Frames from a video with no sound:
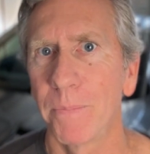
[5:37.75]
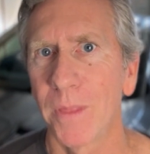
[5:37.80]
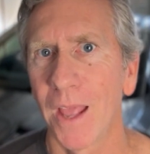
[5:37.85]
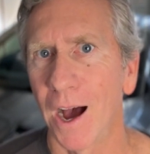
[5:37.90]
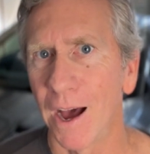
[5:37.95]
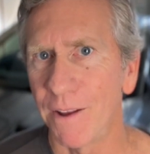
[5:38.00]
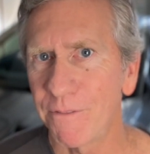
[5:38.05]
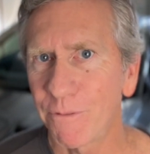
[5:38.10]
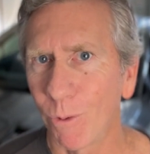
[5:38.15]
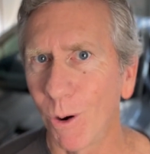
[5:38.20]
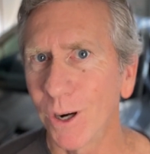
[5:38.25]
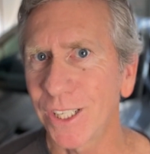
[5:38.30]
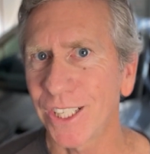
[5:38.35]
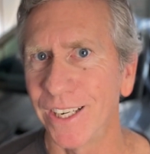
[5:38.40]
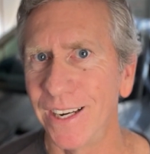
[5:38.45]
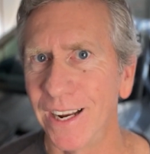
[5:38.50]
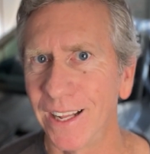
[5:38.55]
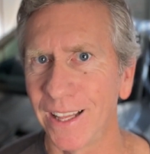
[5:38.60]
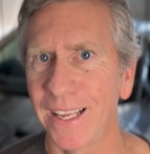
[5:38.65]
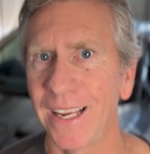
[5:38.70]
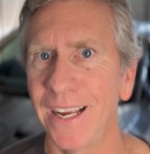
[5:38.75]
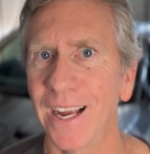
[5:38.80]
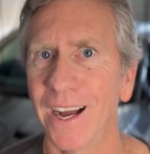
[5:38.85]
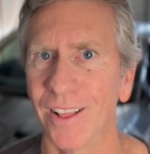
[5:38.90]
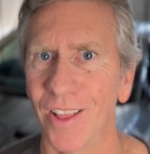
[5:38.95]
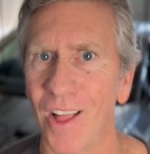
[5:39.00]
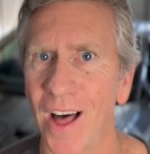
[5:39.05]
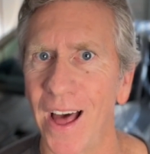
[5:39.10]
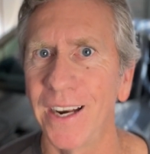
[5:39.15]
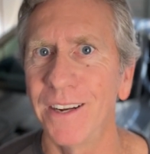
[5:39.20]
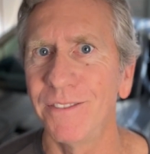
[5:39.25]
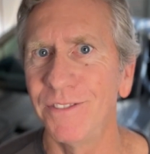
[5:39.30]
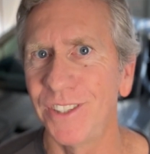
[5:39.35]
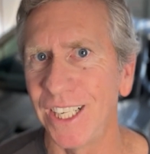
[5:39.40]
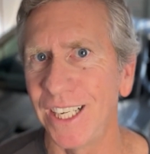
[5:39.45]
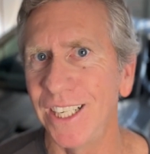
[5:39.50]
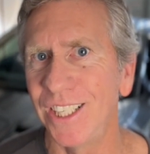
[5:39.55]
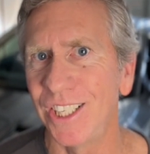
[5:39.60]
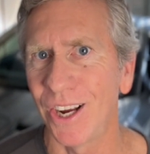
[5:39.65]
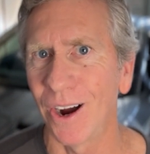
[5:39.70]
Unfortunately, a lot of
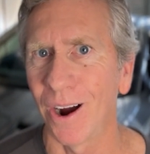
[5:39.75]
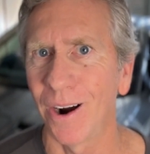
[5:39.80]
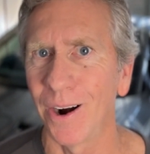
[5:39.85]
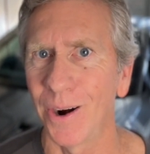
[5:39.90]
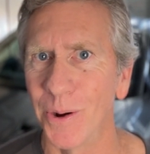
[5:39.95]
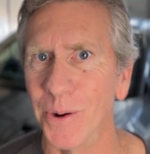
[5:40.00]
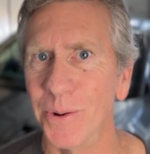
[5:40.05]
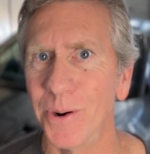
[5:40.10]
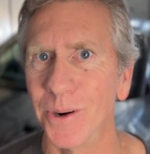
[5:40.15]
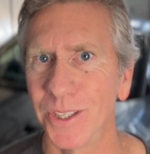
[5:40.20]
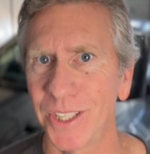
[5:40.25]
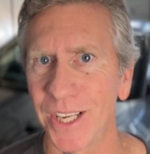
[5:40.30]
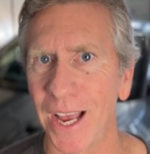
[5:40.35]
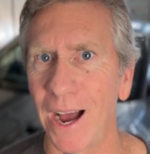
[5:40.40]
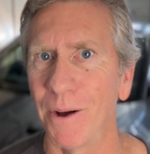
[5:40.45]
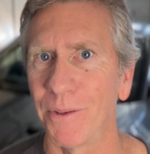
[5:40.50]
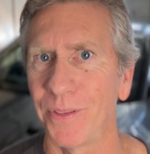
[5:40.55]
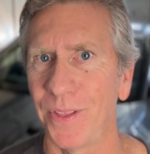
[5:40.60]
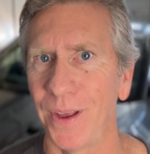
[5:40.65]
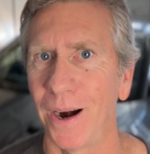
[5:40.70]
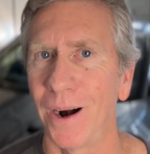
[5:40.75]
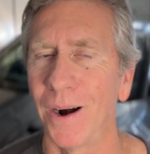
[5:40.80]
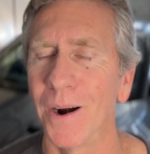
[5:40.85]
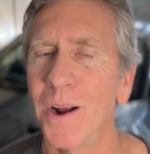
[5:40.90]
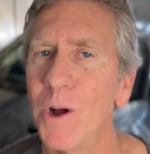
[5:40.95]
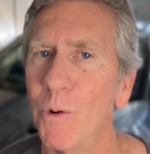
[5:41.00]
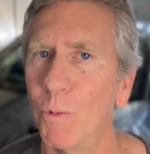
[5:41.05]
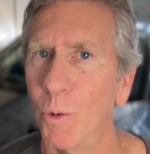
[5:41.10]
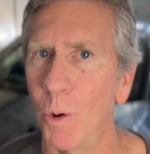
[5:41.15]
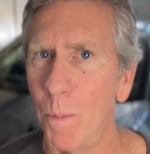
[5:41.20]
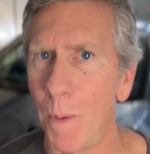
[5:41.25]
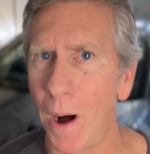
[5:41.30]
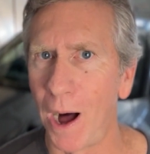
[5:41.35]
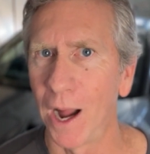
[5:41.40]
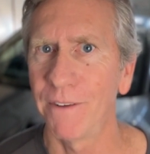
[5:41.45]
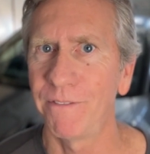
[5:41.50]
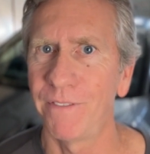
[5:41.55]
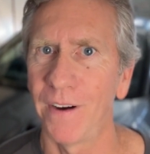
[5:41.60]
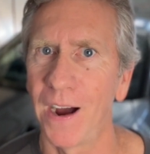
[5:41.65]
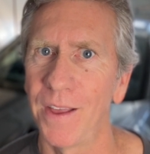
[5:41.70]
GTR owners out there will
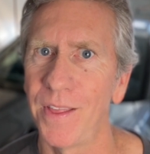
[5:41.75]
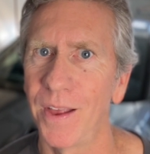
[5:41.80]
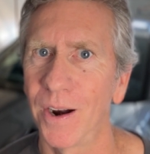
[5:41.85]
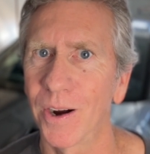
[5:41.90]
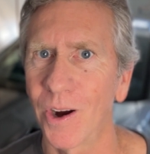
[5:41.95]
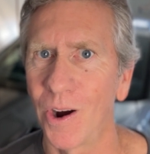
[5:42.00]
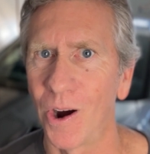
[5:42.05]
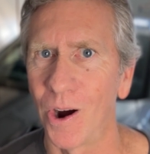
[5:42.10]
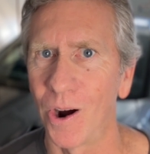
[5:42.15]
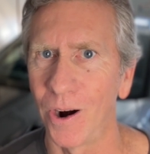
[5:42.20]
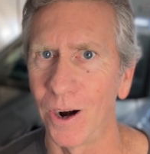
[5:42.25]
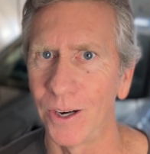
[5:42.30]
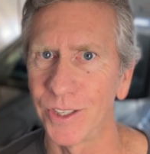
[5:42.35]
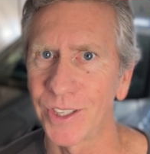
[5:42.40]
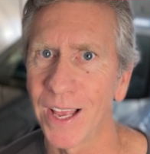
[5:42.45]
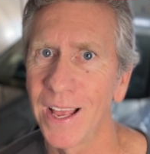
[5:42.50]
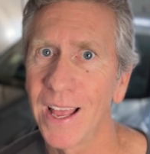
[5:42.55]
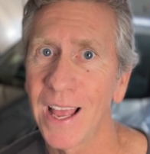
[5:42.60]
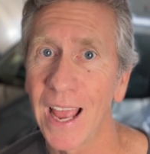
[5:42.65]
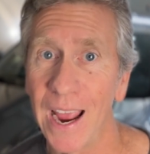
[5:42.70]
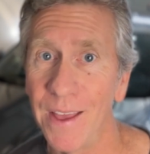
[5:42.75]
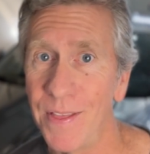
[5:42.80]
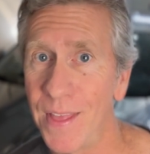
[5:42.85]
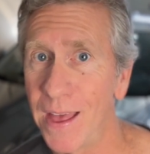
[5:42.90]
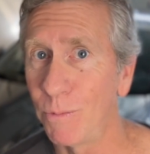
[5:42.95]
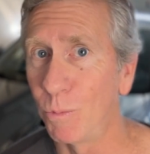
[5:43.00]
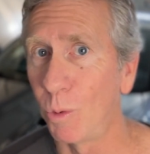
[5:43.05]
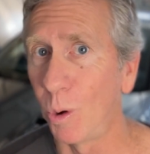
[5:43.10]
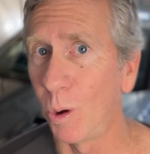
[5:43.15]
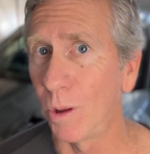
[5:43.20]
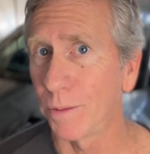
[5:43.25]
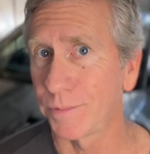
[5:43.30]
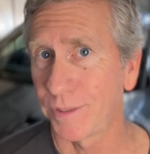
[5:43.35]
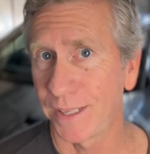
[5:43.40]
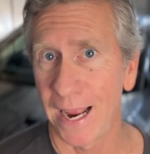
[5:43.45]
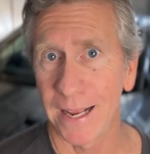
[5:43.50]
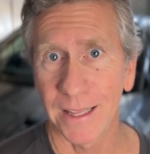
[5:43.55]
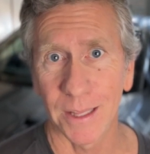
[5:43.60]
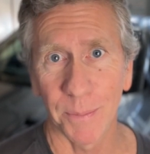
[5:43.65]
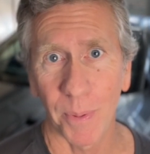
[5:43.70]
modify their cars and then will
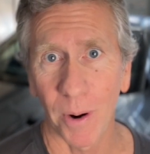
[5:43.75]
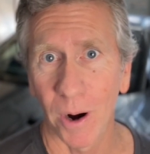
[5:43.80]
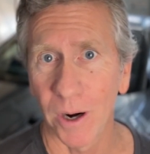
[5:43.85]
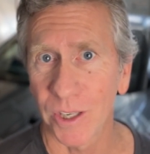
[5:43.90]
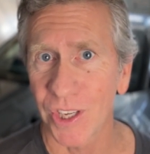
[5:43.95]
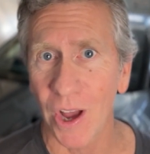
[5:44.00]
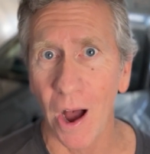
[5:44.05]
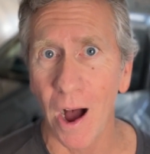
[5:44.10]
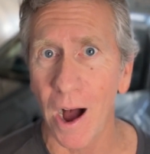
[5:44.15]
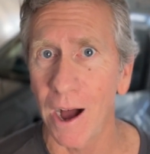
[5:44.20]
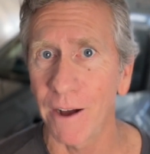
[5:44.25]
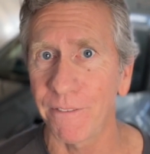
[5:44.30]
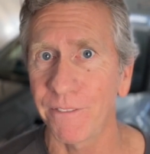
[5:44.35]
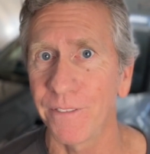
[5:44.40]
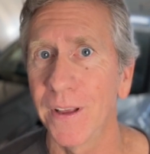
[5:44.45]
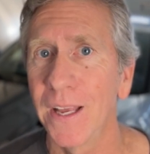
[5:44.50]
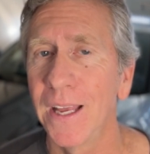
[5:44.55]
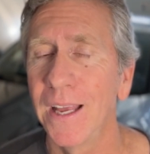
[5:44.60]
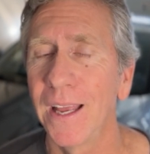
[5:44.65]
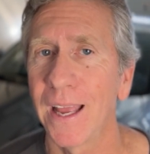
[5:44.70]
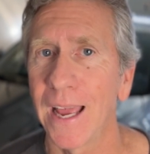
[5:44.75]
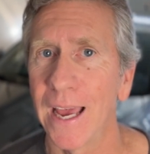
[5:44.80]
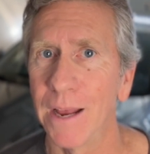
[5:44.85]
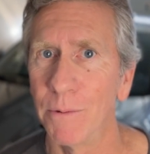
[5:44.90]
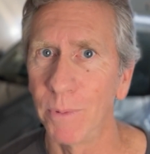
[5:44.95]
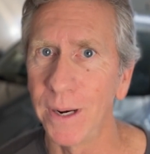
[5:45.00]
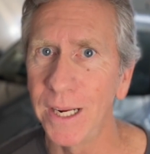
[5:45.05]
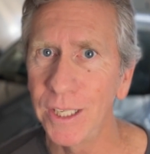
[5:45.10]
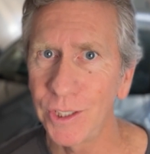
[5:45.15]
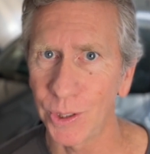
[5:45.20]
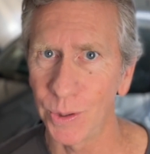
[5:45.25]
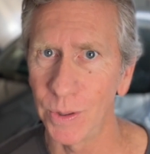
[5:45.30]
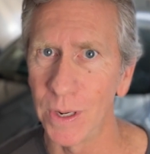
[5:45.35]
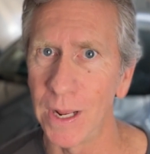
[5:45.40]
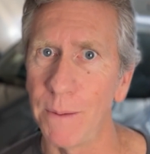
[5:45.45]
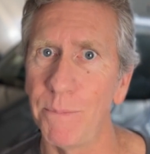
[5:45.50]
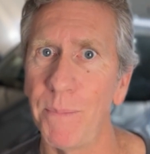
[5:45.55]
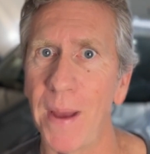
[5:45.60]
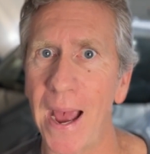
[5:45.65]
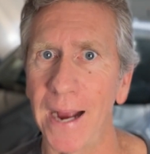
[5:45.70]
take the parts off and retune
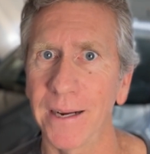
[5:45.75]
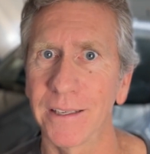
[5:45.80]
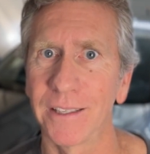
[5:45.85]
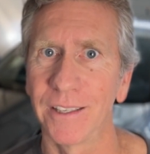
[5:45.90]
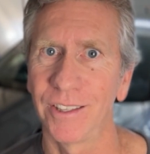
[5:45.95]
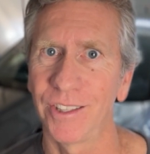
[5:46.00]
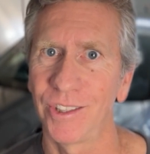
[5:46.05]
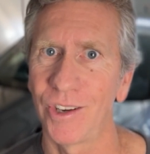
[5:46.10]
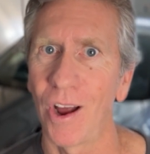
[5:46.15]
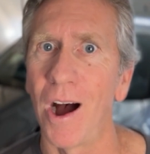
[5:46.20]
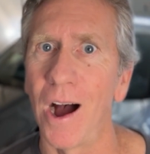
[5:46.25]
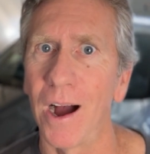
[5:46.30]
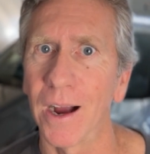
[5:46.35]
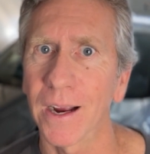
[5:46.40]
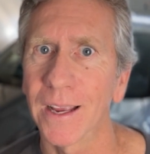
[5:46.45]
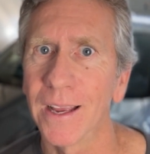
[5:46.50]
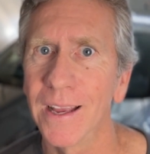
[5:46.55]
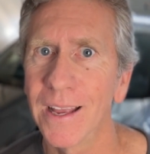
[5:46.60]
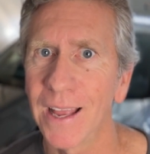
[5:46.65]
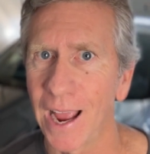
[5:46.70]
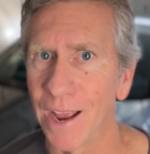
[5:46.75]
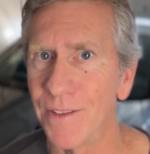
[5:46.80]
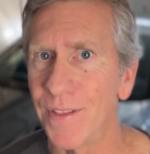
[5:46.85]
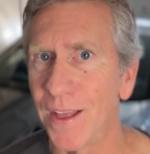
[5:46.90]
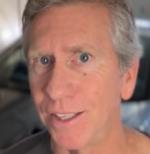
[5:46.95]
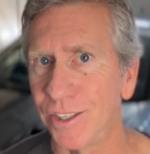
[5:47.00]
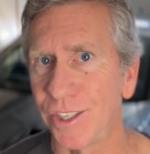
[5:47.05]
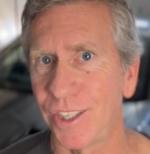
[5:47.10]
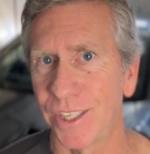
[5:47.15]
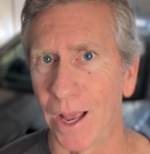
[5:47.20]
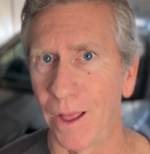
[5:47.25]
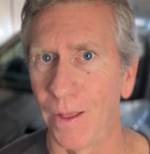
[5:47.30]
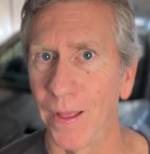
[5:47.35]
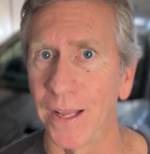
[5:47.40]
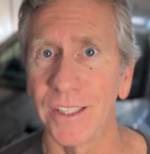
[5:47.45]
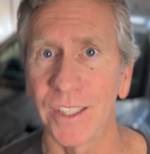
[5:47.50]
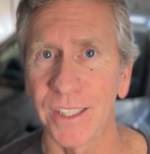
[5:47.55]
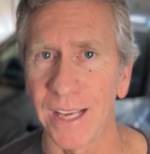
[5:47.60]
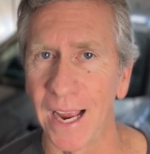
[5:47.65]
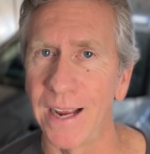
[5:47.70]
it back to stock and then sell
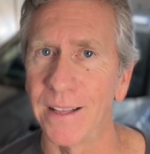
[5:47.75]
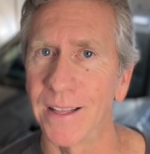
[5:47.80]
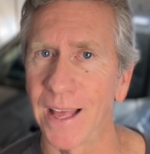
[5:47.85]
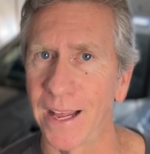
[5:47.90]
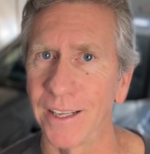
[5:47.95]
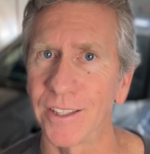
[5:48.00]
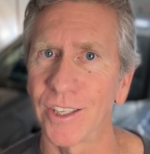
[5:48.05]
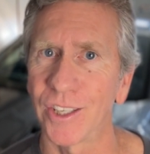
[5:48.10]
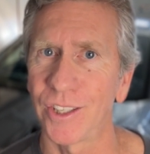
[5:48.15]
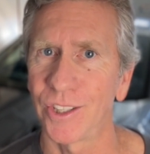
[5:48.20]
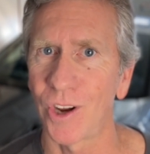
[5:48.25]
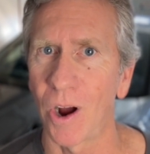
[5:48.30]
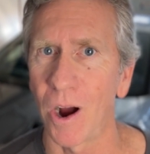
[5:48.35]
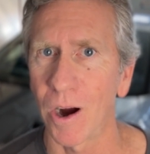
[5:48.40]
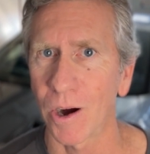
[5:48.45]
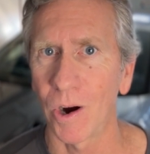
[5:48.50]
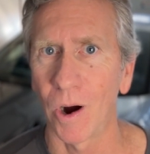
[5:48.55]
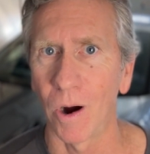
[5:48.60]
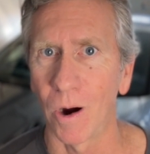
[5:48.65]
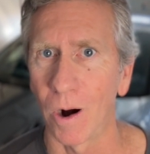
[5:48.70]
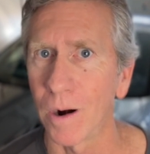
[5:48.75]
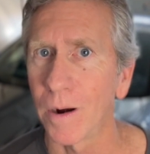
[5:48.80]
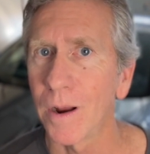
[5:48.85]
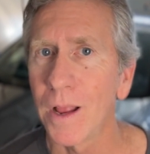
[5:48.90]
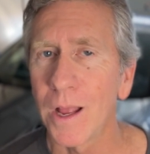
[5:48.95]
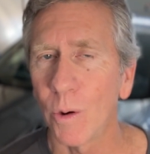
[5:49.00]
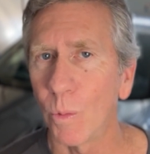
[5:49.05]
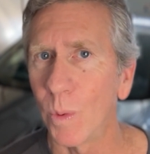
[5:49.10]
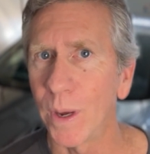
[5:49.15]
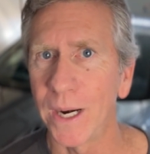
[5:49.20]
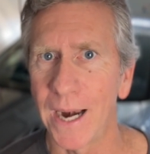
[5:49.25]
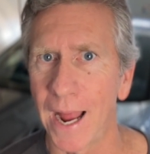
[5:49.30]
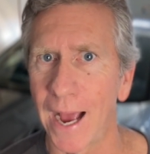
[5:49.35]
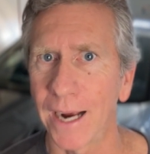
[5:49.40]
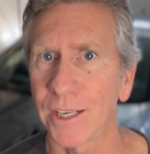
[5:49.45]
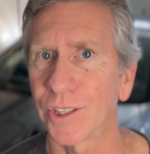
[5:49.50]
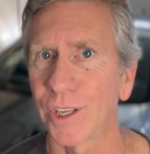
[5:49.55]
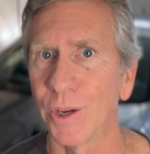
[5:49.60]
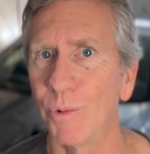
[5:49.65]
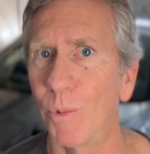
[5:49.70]
it saying that it's a stock car when it
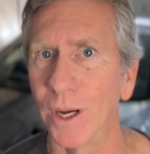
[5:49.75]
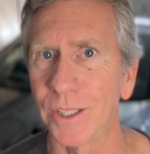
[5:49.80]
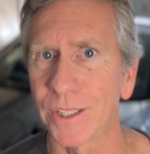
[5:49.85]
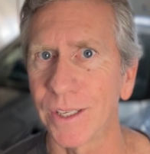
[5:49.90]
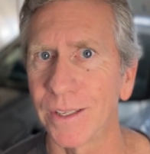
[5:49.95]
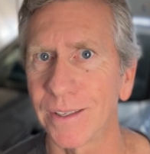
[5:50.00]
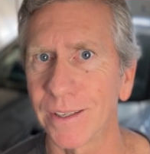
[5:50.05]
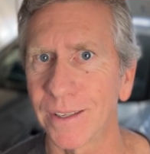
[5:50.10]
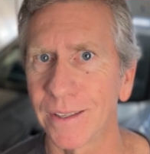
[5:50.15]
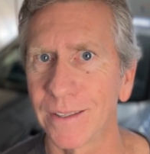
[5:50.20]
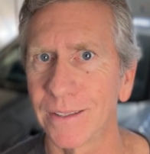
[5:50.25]
actually wasn't.